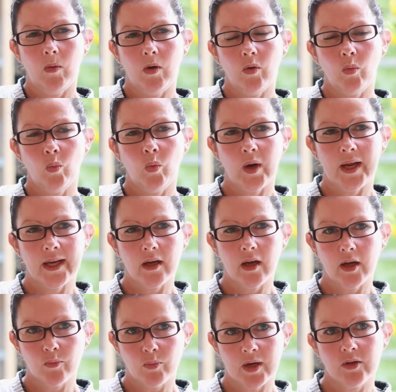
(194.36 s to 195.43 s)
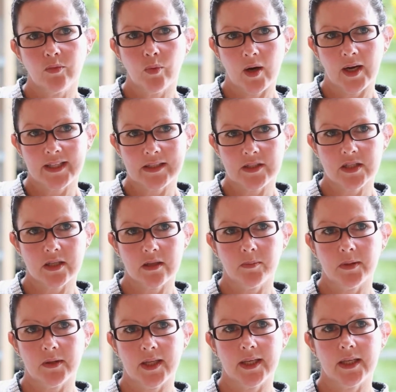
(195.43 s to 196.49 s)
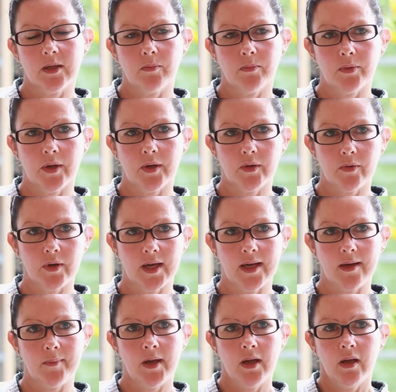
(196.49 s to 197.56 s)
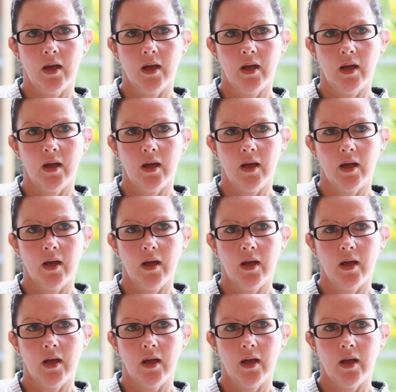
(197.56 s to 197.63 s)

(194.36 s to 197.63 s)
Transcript: When I read right into the Palladium program,